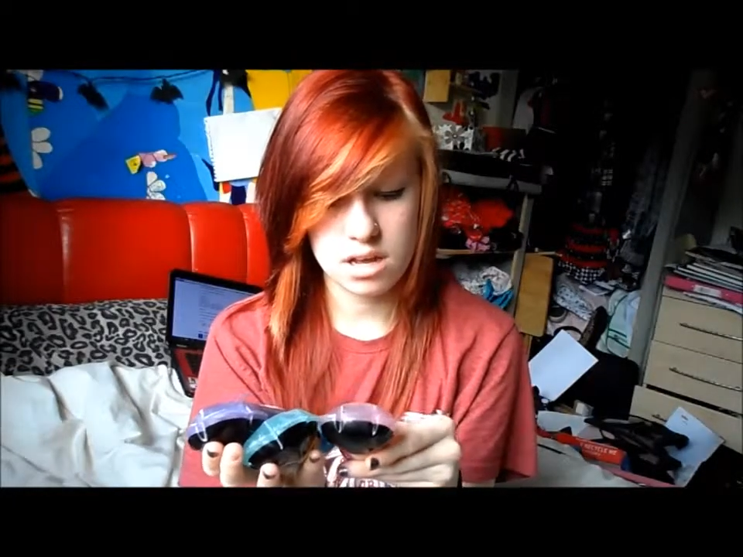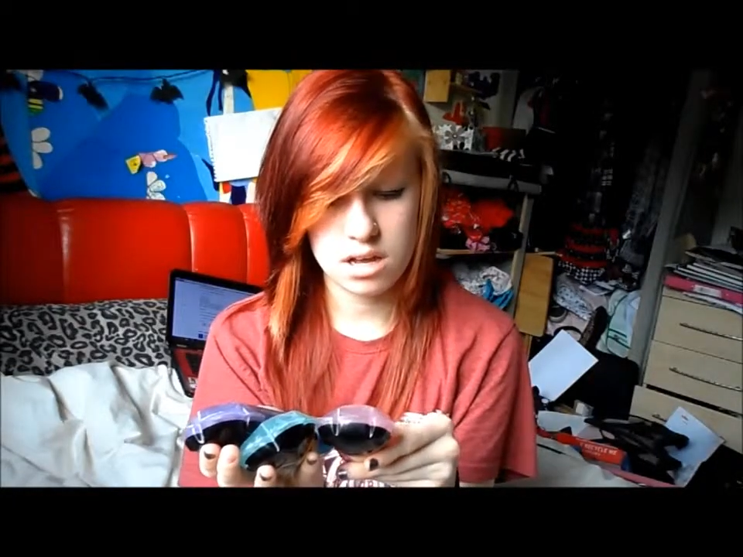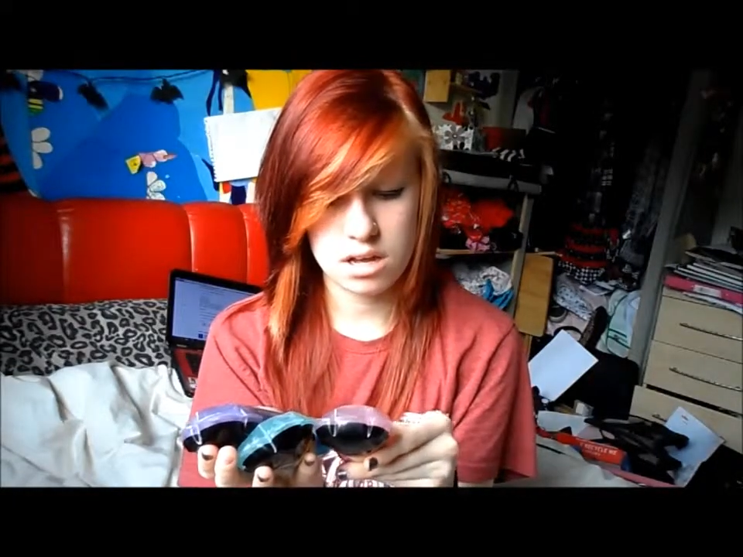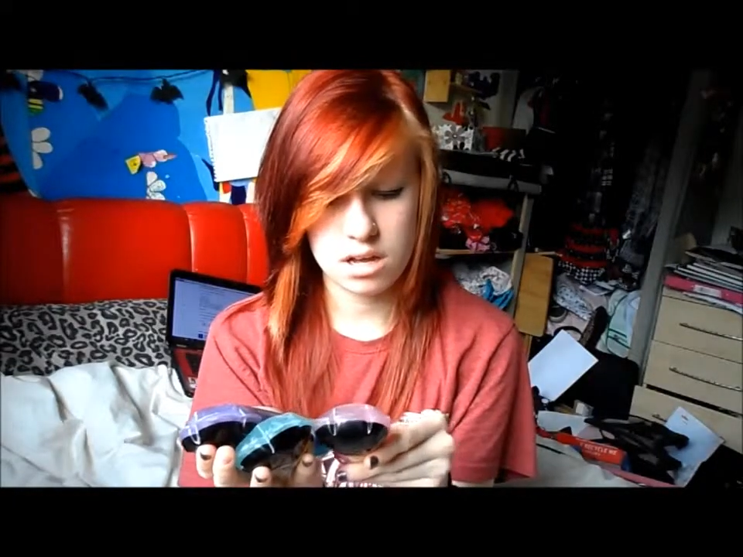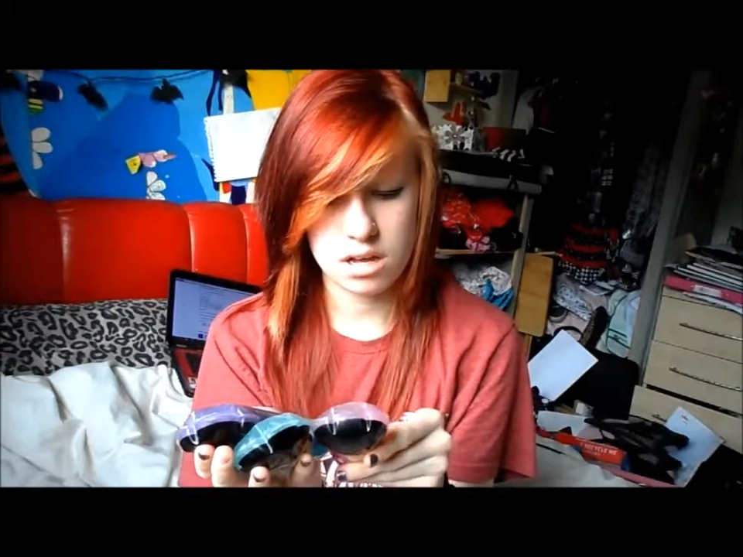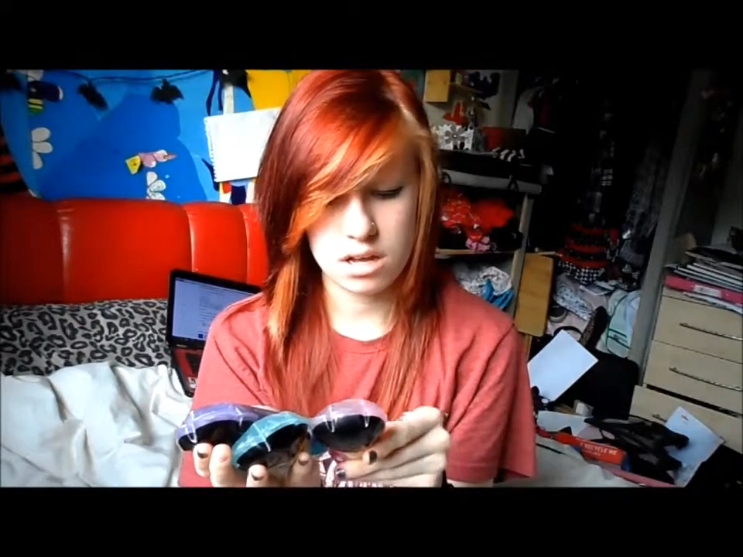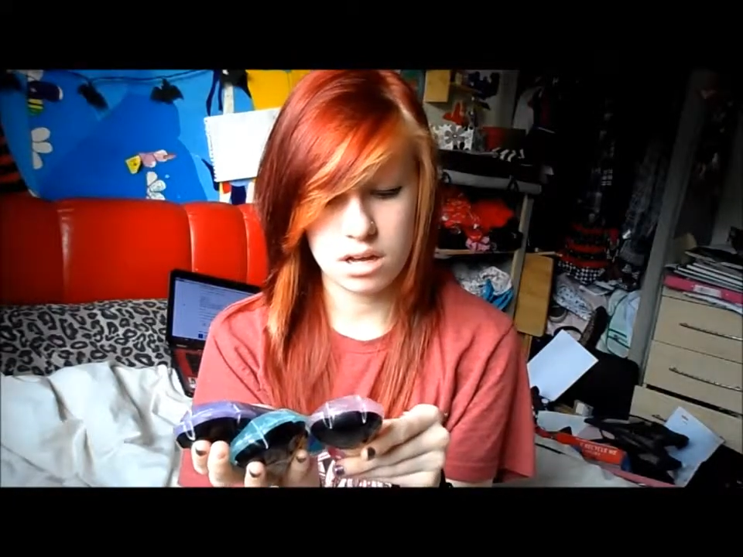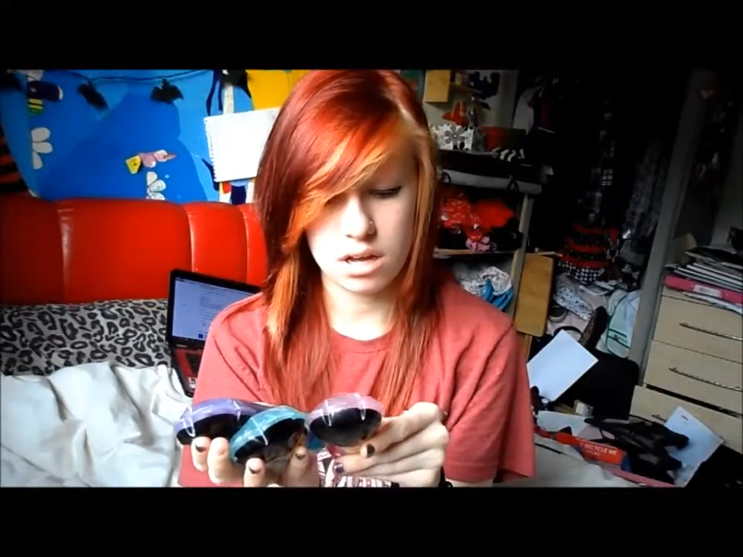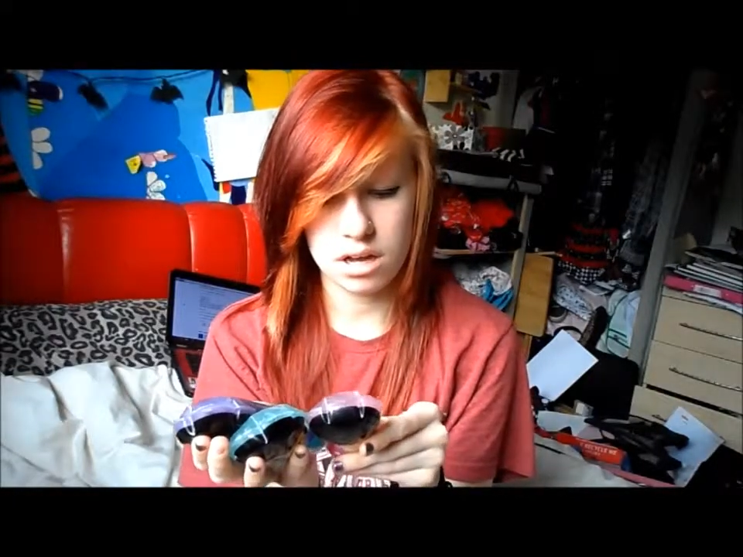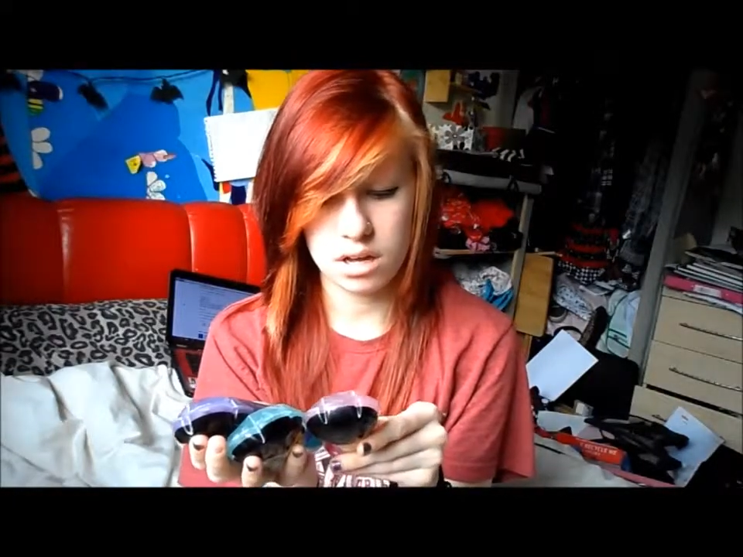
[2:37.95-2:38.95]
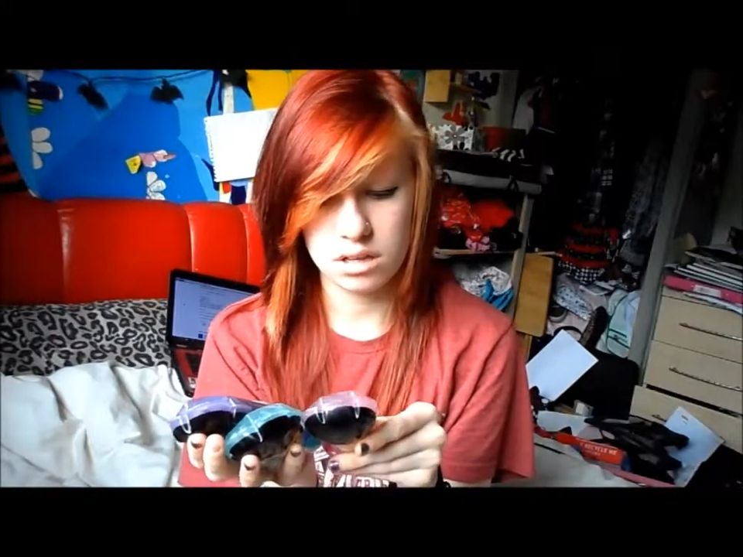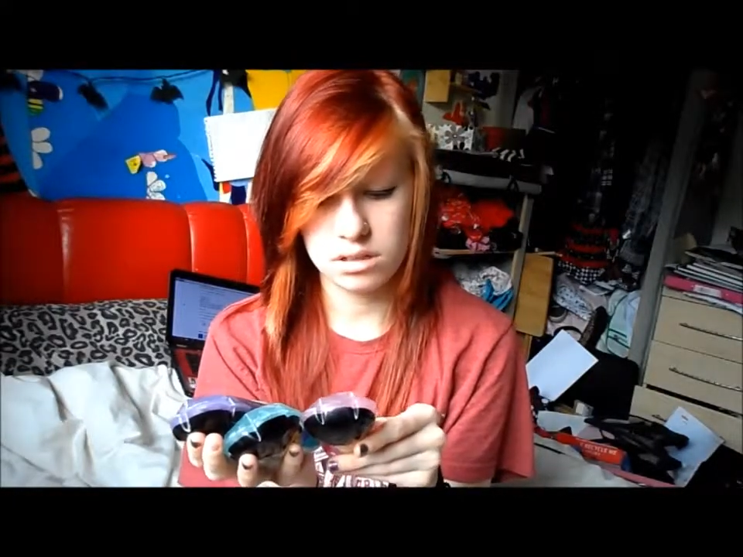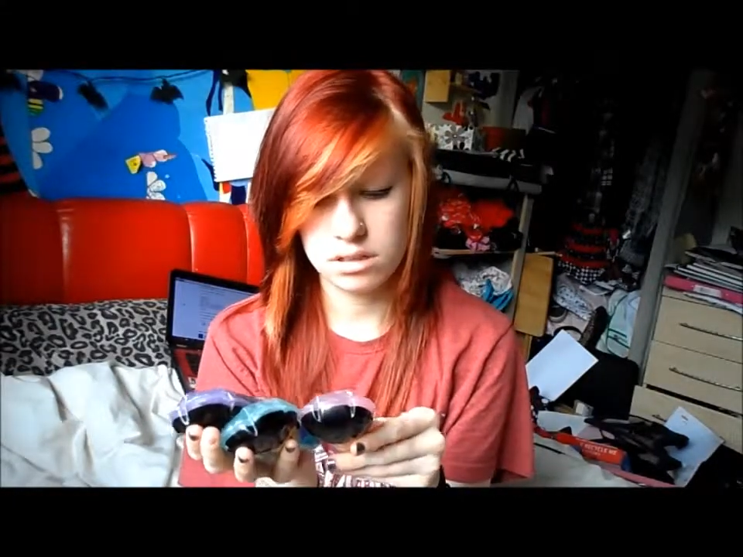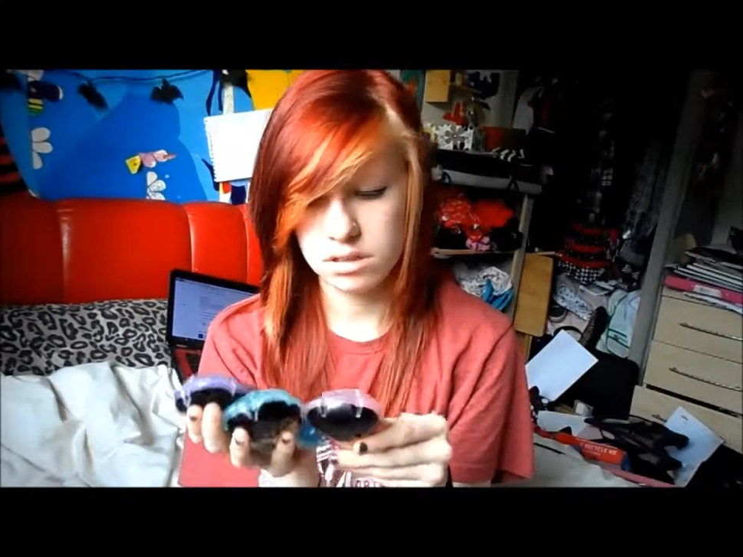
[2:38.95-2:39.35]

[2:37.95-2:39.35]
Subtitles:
Ah.